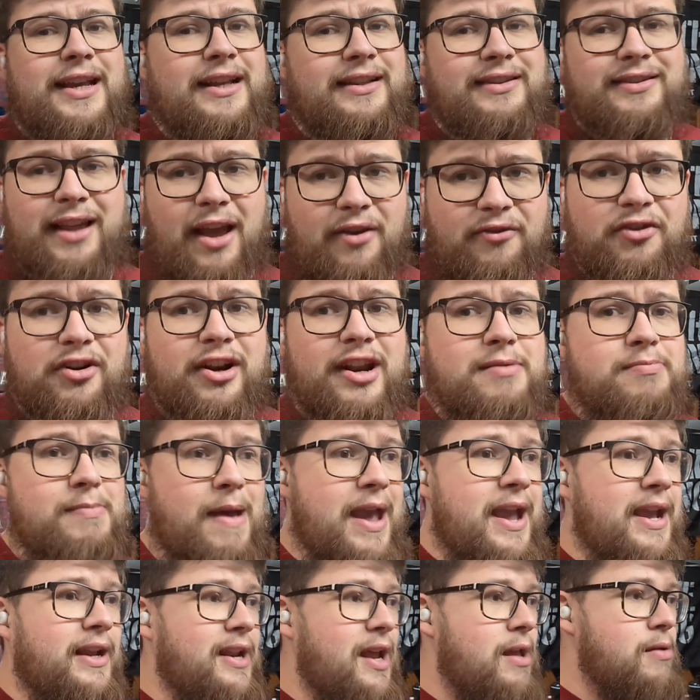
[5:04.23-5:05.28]
it definitely
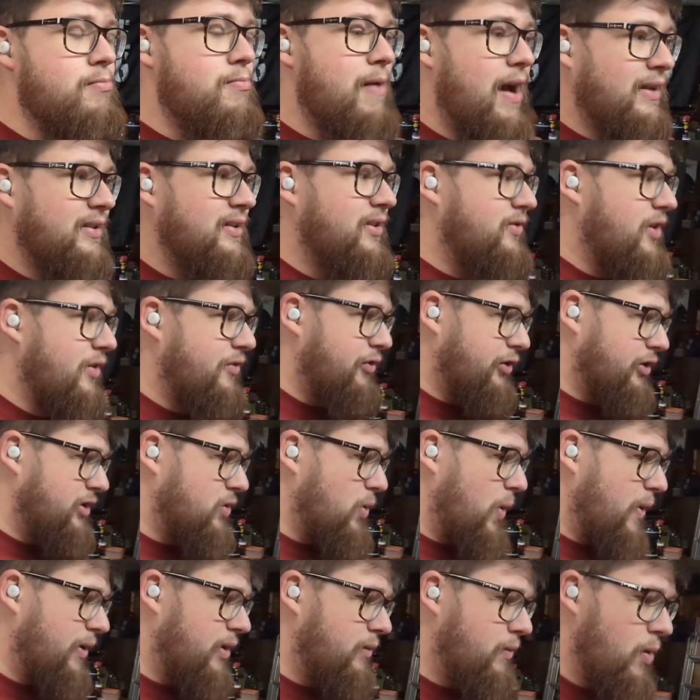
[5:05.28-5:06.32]
made a massive difference.
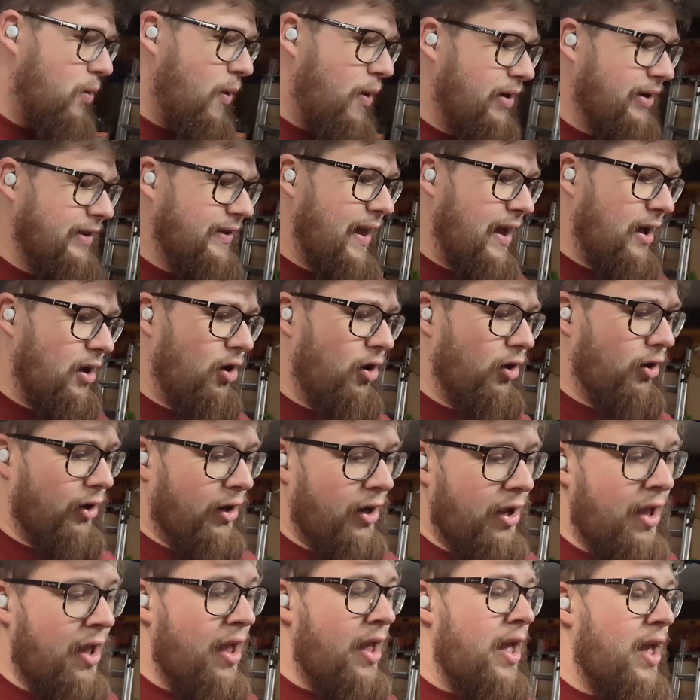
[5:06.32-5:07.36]
So I'm going to be wearing that on
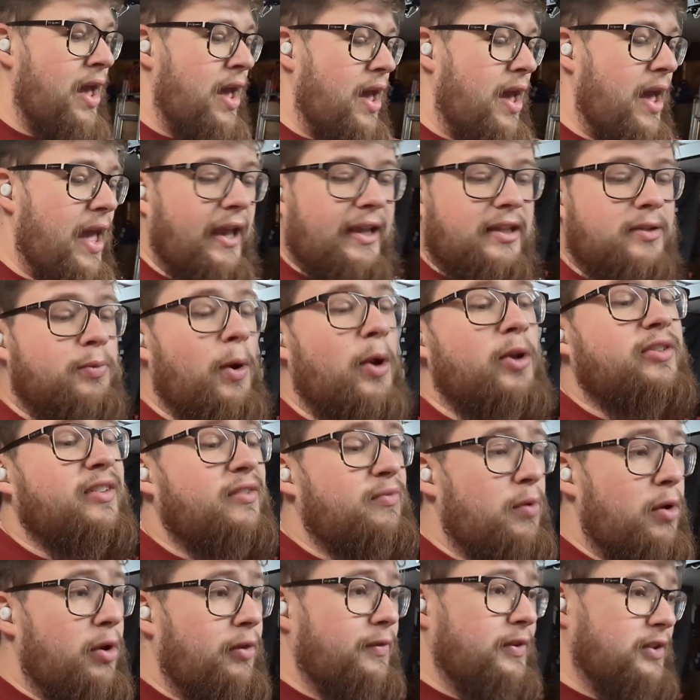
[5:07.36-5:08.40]

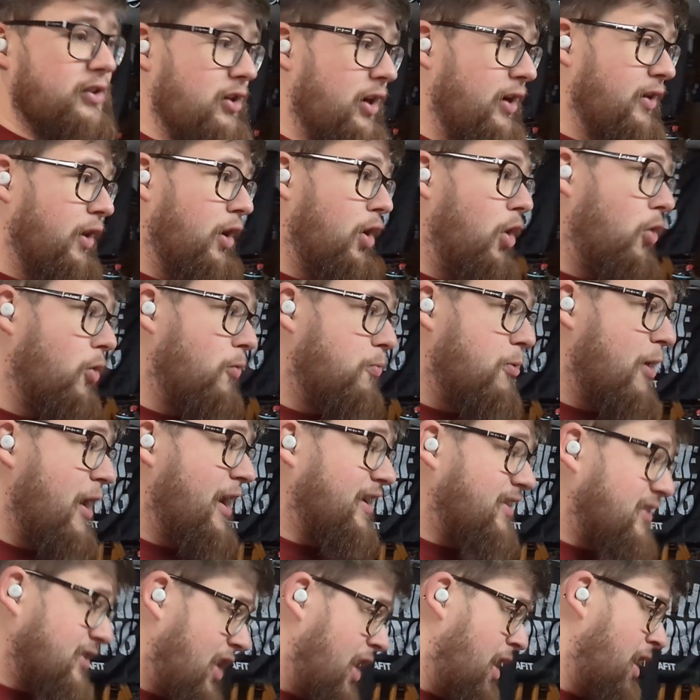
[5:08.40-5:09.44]
explosive movements like the log
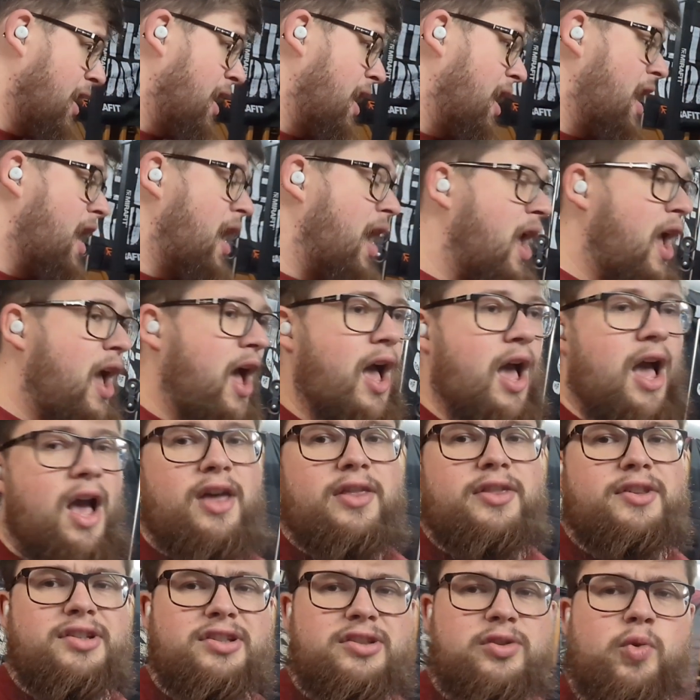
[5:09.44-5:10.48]
press,
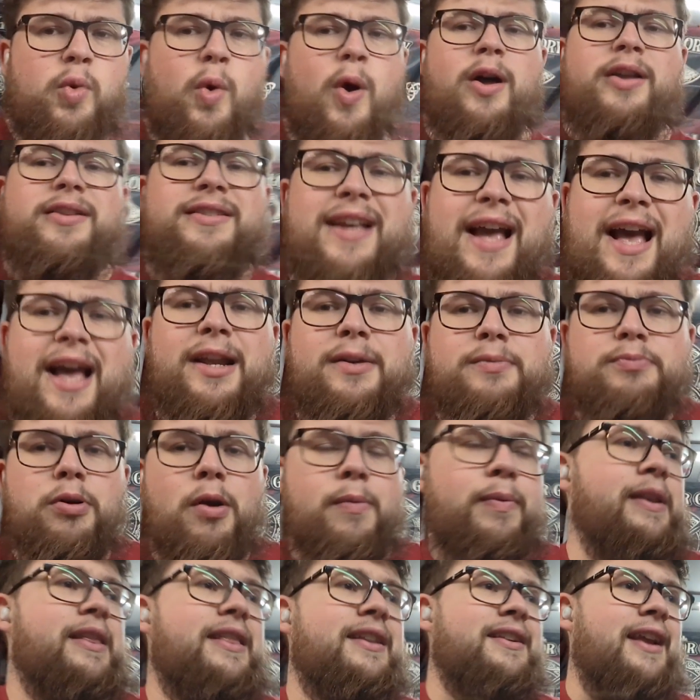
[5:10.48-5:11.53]
the squat, and
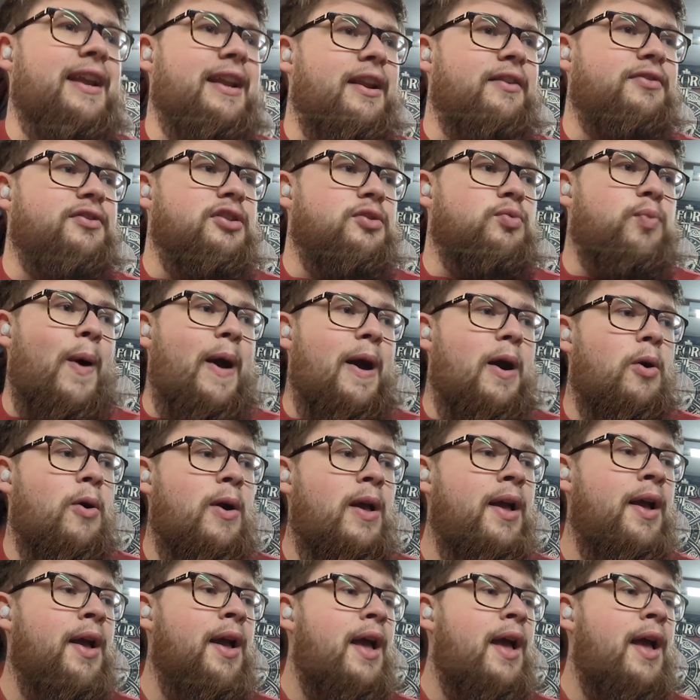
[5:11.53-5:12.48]
probably the deadlift as well,